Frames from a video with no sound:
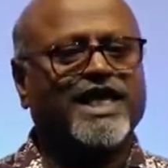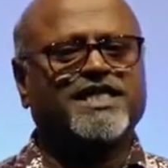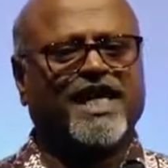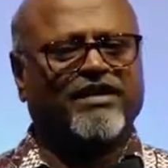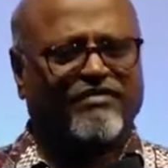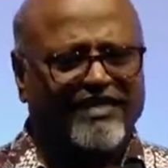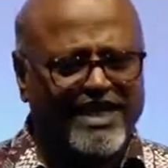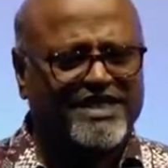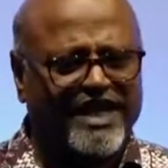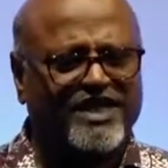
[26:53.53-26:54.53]
is a
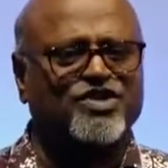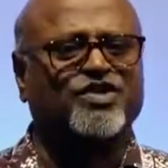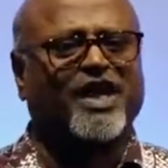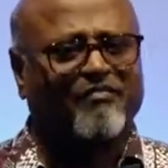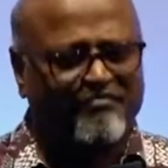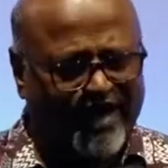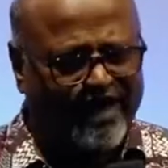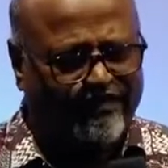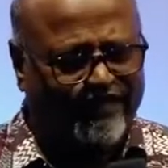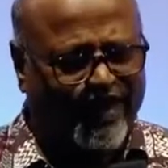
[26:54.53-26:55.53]
reset to the
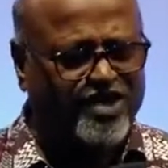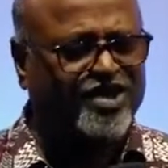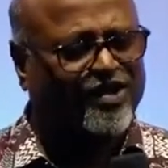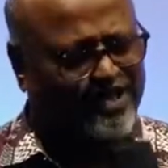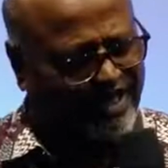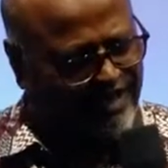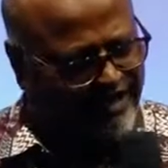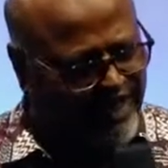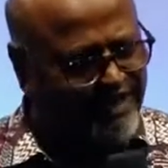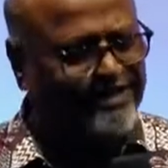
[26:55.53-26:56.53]
manufacturer or the
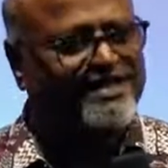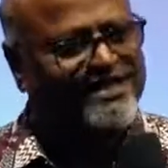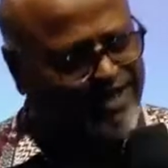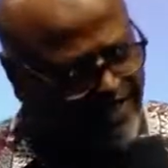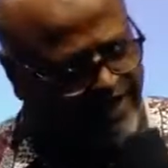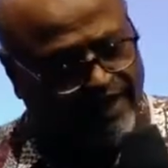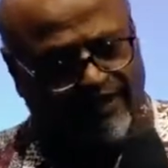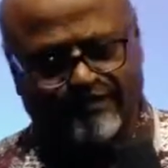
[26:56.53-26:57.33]
creator's setting.